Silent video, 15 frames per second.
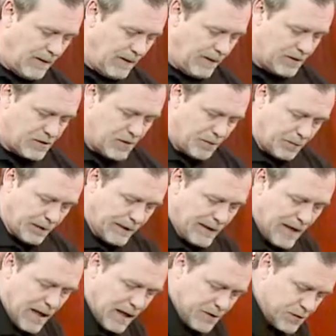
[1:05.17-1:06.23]
It simply
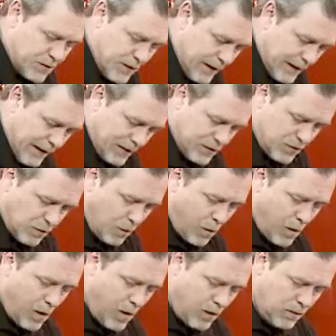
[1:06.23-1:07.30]
guides against the
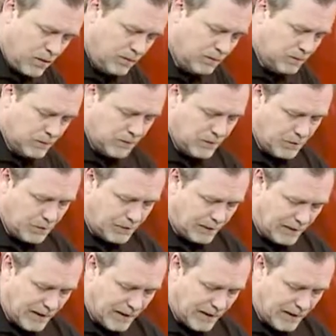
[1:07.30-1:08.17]
wall with the